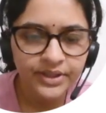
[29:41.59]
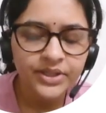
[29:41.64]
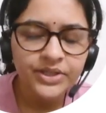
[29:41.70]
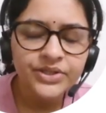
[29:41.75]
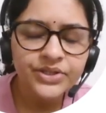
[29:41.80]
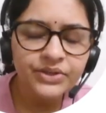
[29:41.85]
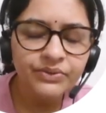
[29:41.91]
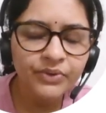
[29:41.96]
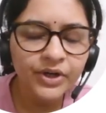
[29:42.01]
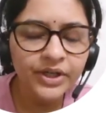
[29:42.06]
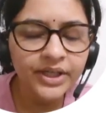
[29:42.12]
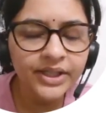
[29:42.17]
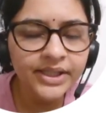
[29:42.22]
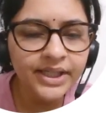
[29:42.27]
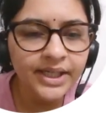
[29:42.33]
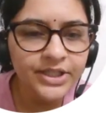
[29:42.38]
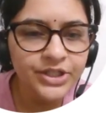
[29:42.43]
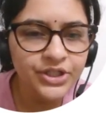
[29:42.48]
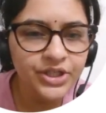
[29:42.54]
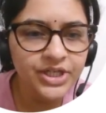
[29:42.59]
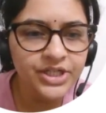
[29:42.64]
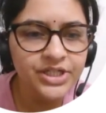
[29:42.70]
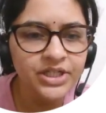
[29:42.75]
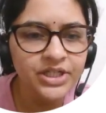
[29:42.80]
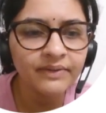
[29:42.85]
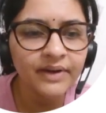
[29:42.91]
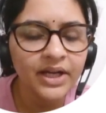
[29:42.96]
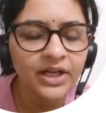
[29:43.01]
So, what are the
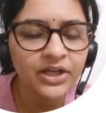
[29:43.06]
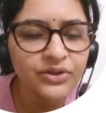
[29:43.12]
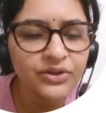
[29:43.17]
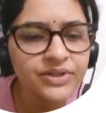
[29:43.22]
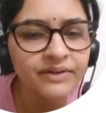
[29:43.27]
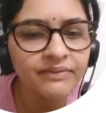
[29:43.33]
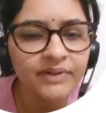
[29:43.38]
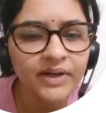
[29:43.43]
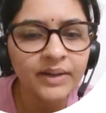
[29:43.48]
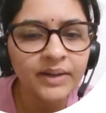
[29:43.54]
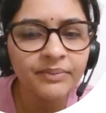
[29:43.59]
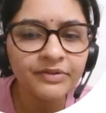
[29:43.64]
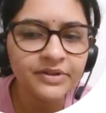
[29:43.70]
educational values developed?